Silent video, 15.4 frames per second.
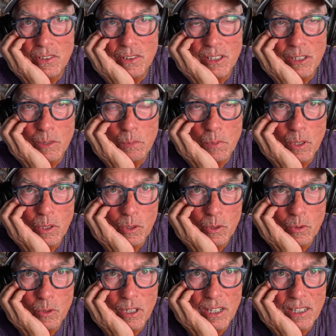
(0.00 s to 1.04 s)
They're
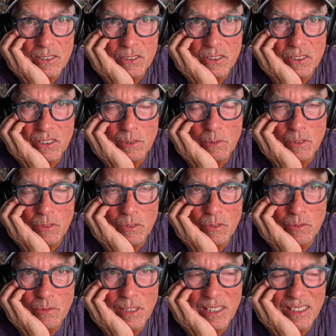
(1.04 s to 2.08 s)
polarized. Some of
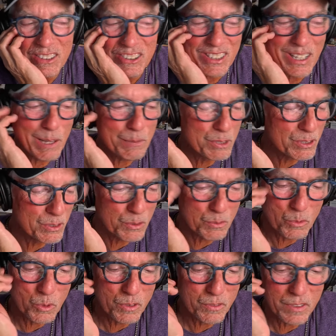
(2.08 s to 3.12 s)
them, and there's options for
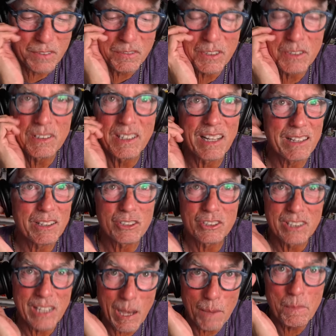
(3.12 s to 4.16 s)
more vivid. There's
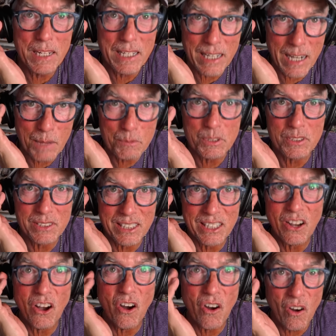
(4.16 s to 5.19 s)
not many options at
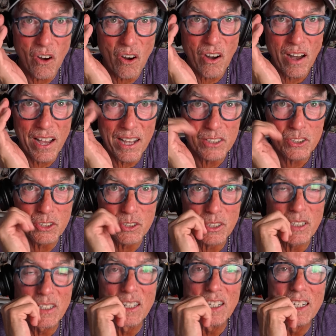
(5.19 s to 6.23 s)
all, actually.